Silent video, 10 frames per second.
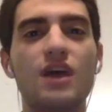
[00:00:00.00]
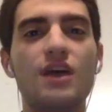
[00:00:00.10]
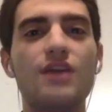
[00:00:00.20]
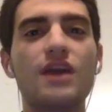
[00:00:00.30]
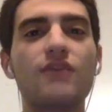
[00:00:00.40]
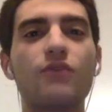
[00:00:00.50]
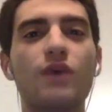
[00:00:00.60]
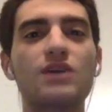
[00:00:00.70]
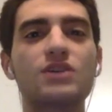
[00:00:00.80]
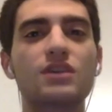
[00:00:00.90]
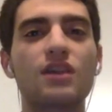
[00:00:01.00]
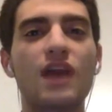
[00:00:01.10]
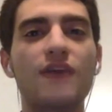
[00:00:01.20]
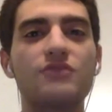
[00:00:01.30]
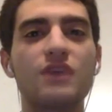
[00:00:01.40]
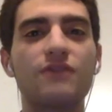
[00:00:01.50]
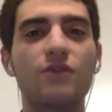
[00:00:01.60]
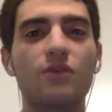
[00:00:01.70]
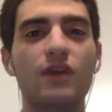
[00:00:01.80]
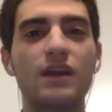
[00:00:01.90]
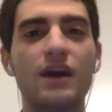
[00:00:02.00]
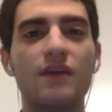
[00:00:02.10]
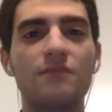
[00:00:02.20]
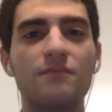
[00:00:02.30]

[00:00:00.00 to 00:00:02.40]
Thank you for watching the live Jet Fuel Rundown.